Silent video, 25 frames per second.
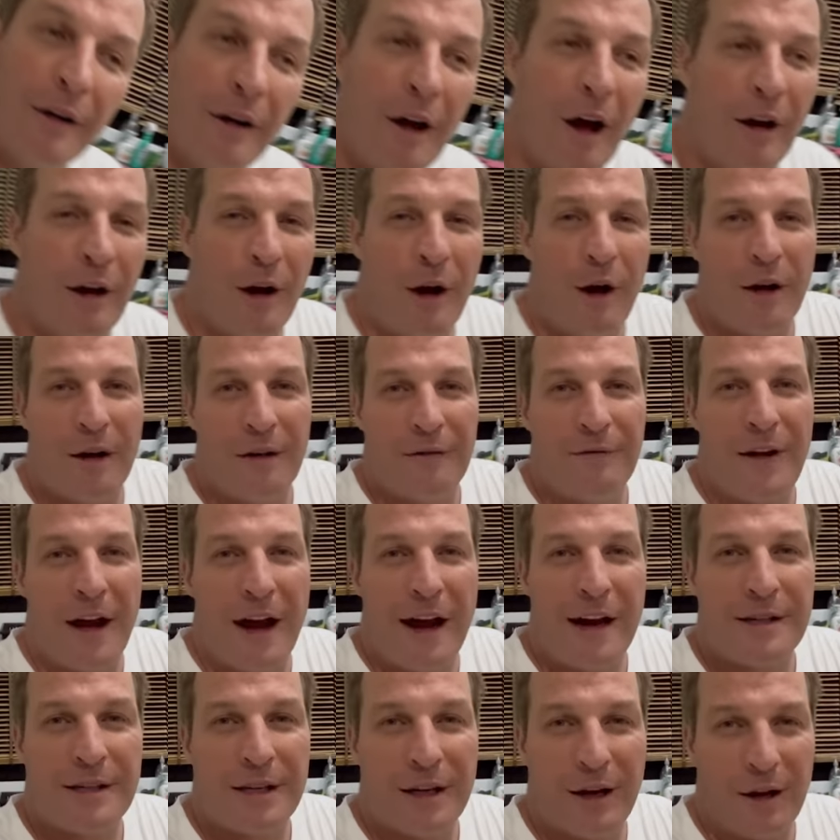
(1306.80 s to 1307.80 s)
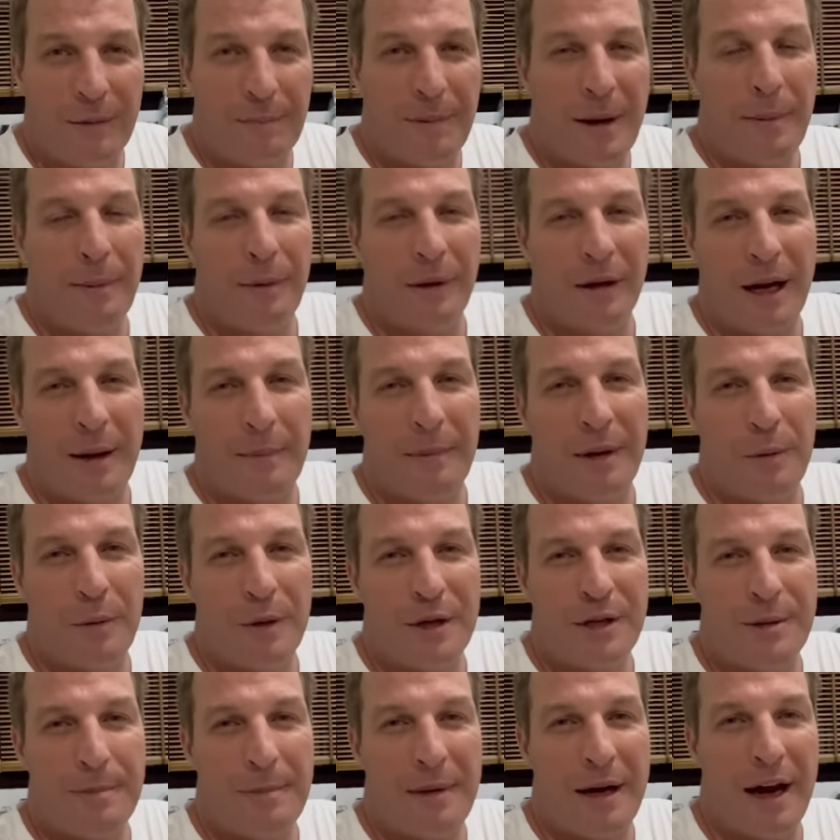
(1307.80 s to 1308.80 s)
I know in advance a lot of people are going to be
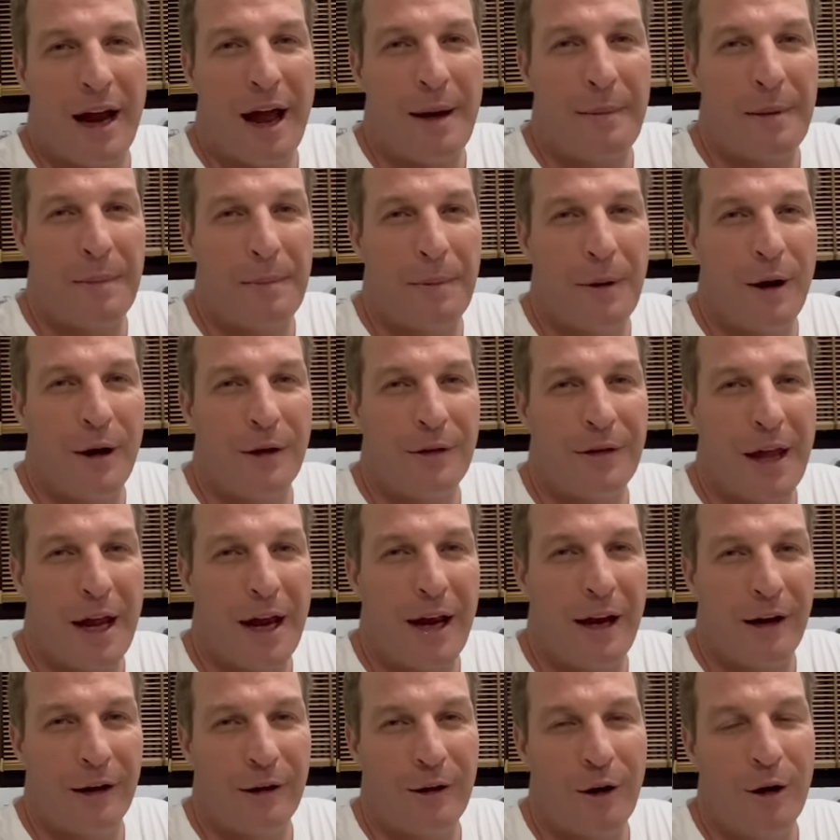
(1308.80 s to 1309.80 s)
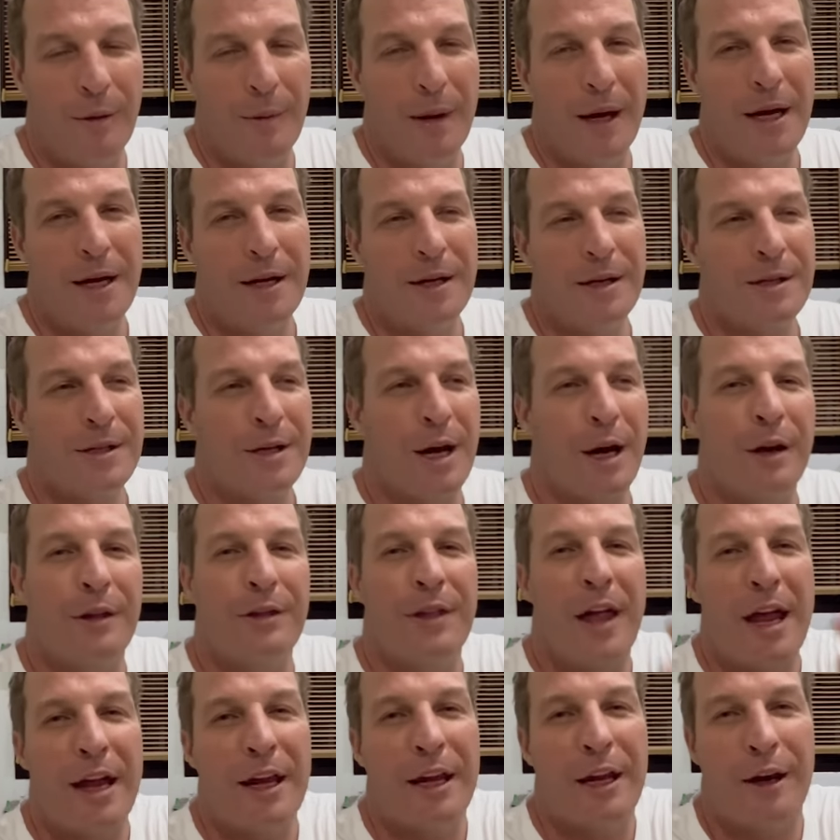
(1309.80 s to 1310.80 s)
wishing me a happy birthday in the comments, so
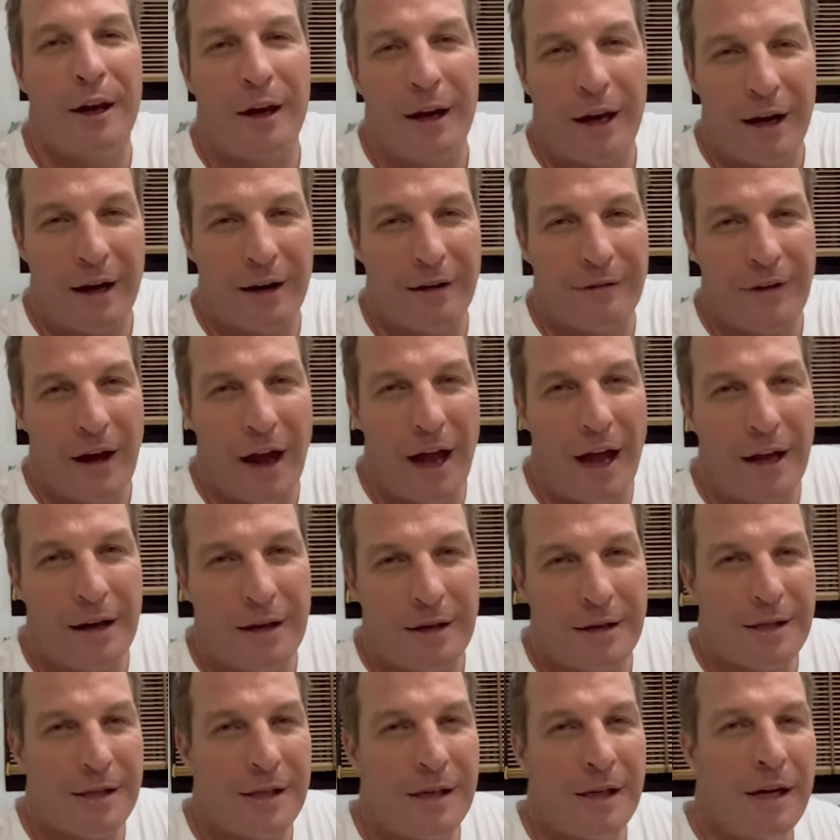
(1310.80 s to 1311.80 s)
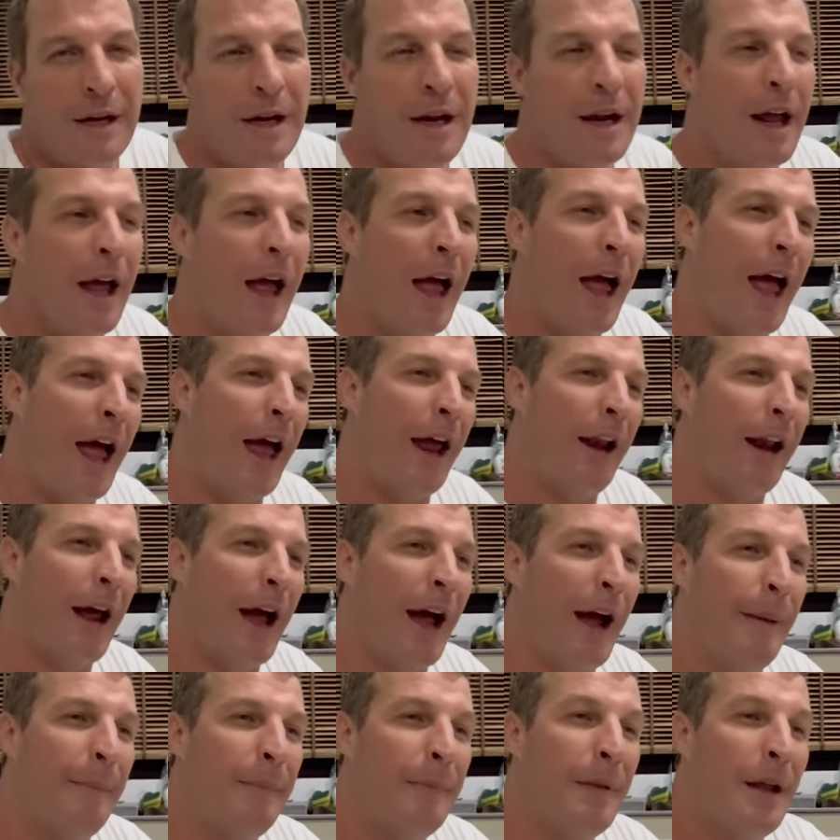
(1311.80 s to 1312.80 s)
thank you in advance. And
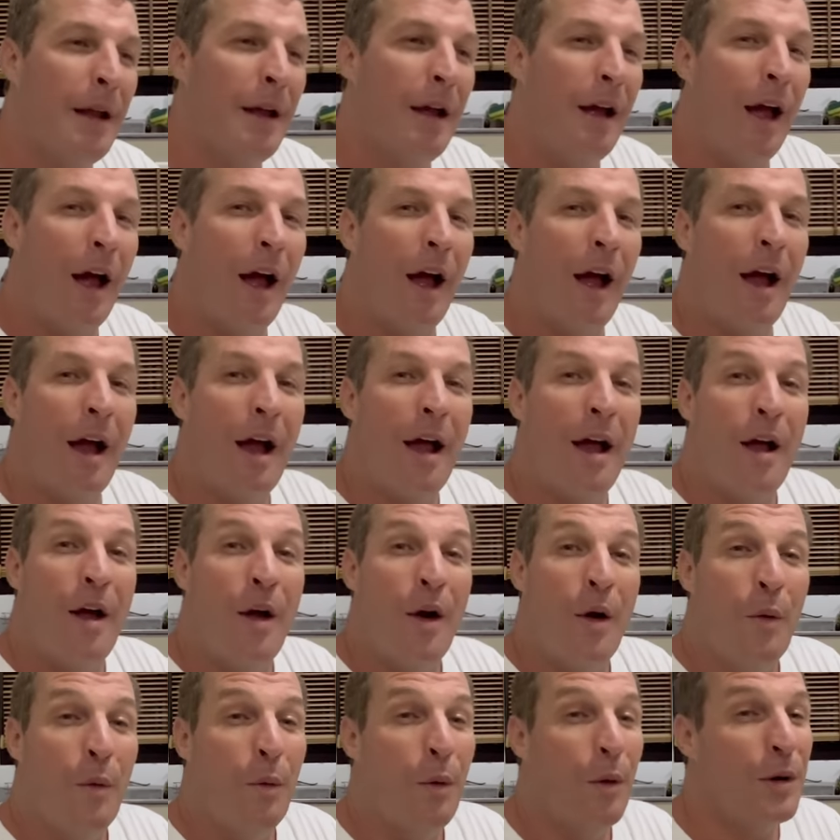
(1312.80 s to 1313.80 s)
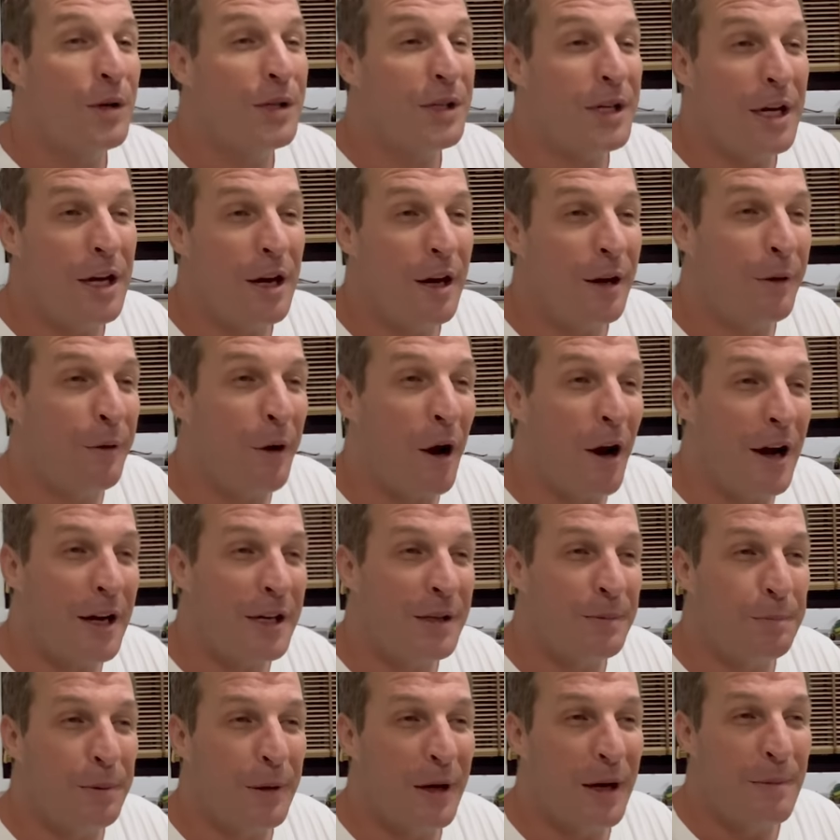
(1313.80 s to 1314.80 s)
um, we'll see you guys
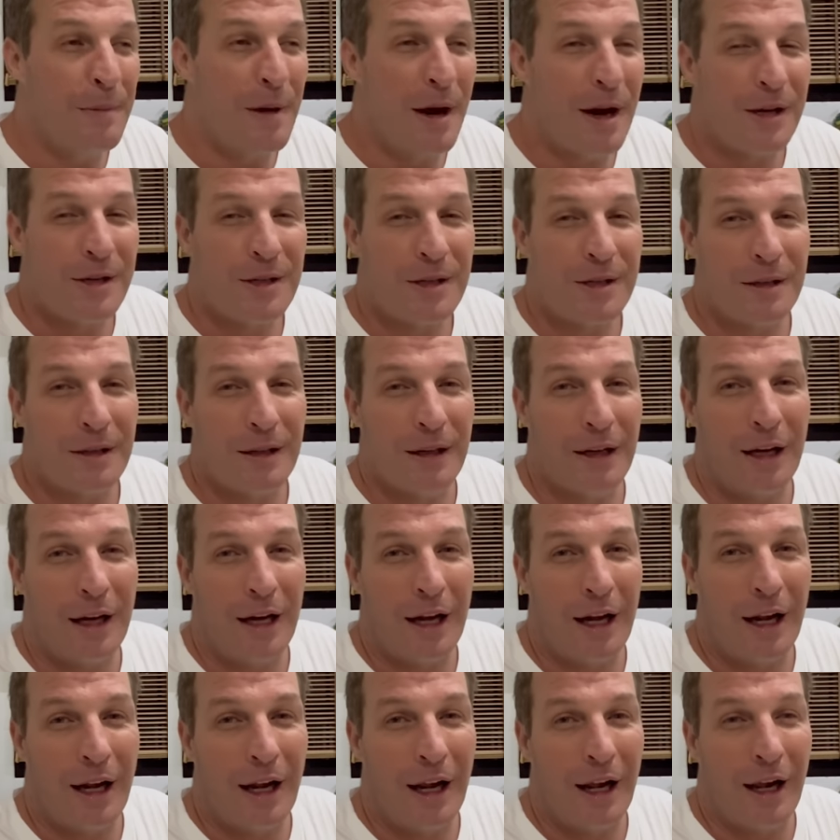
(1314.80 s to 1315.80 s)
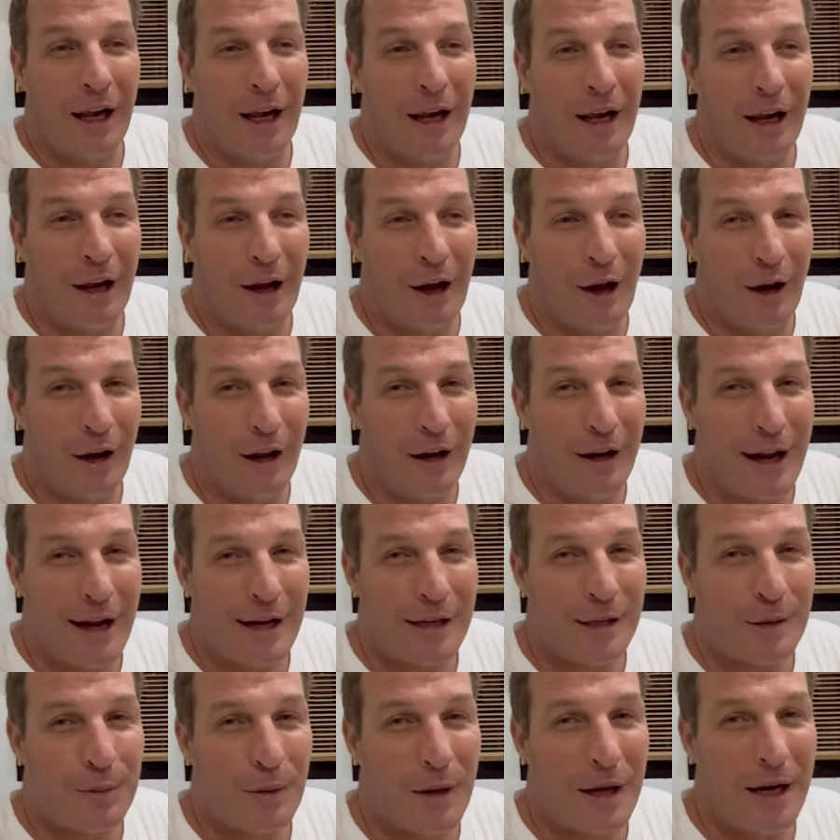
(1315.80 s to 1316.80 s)
pretty much early
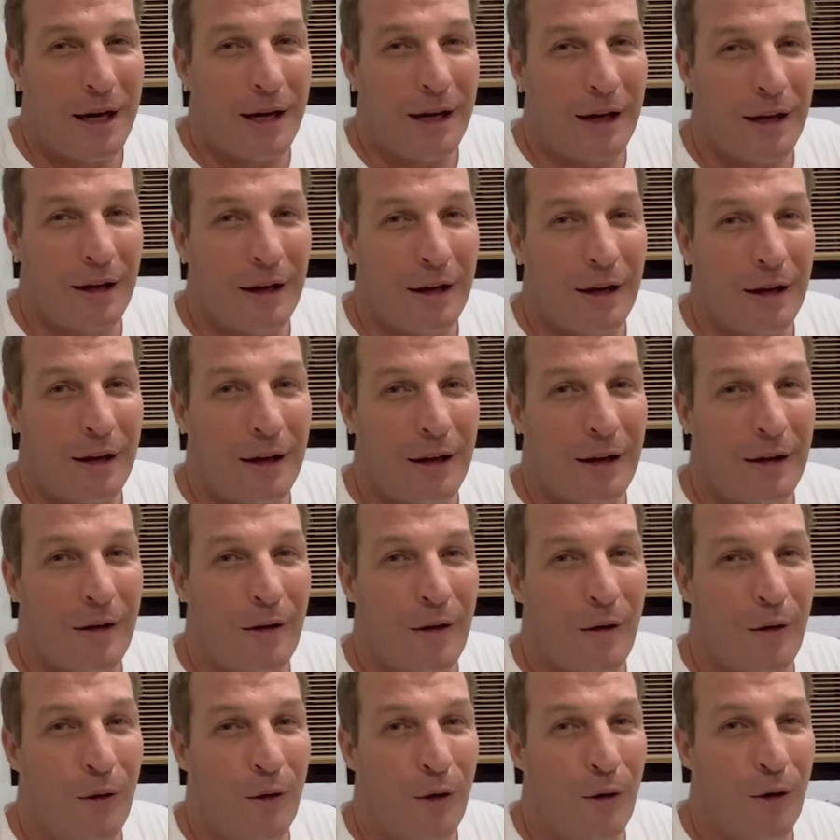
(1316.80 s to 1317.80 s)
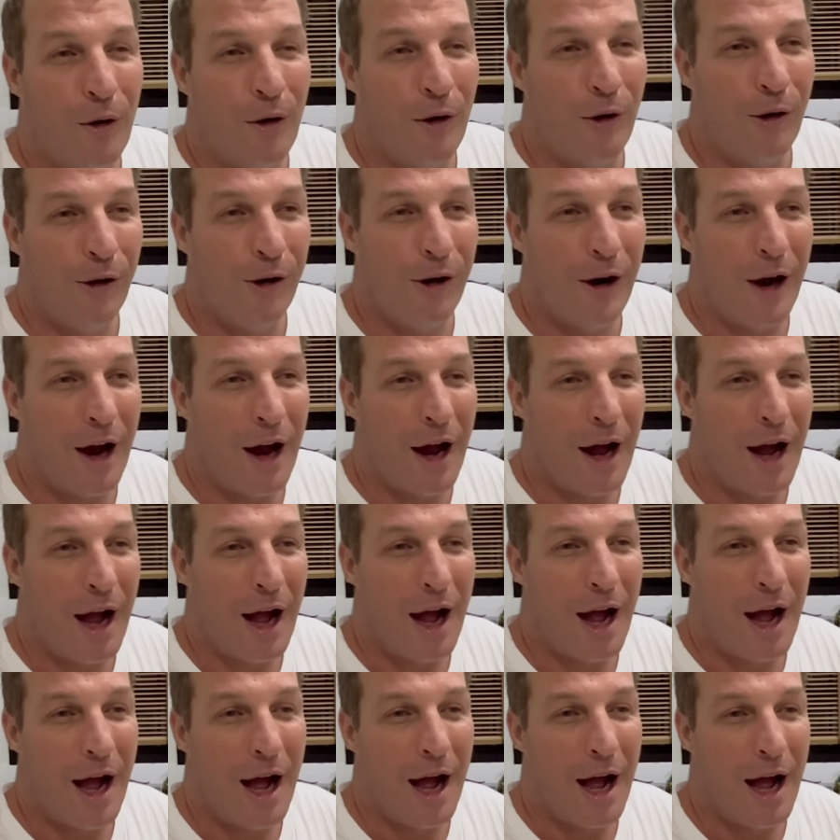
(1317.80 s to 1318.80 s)
next week or
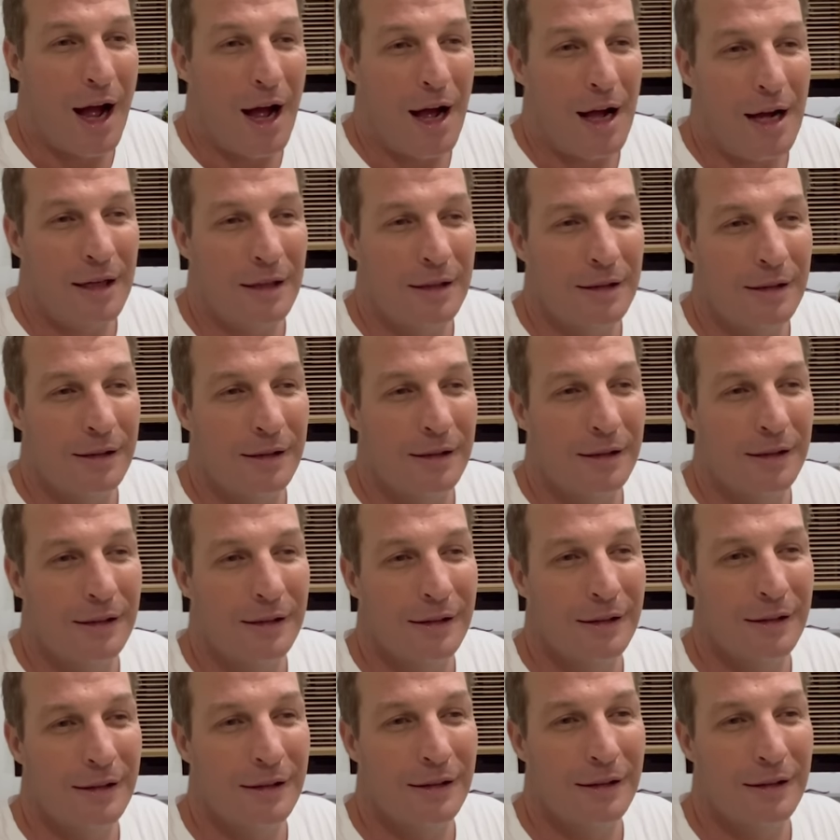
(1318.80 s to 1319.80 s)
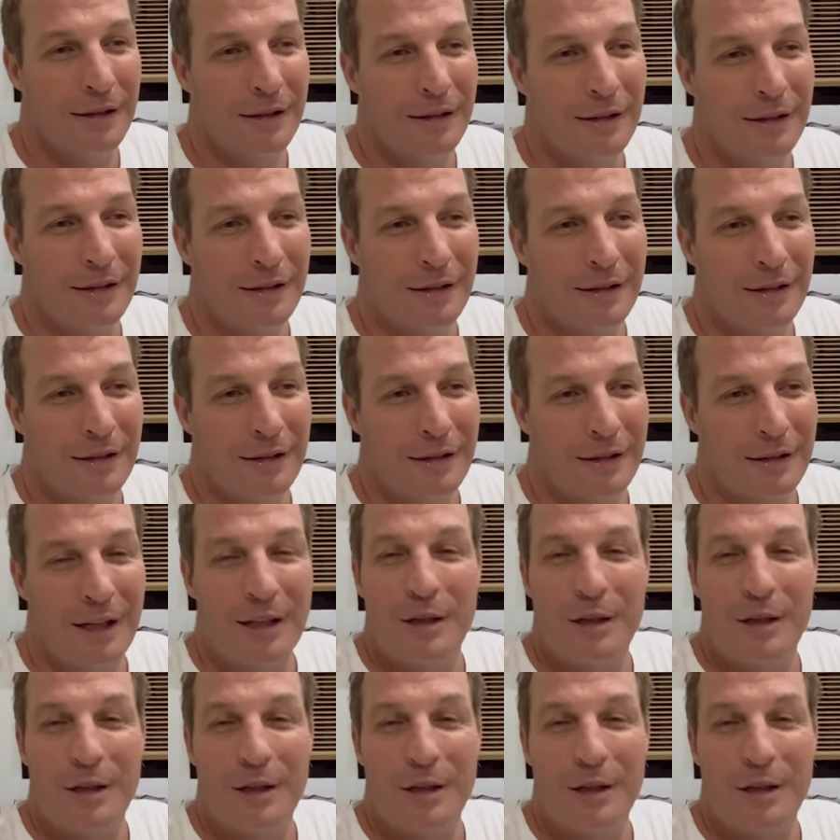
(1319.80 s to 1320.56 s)
uh, the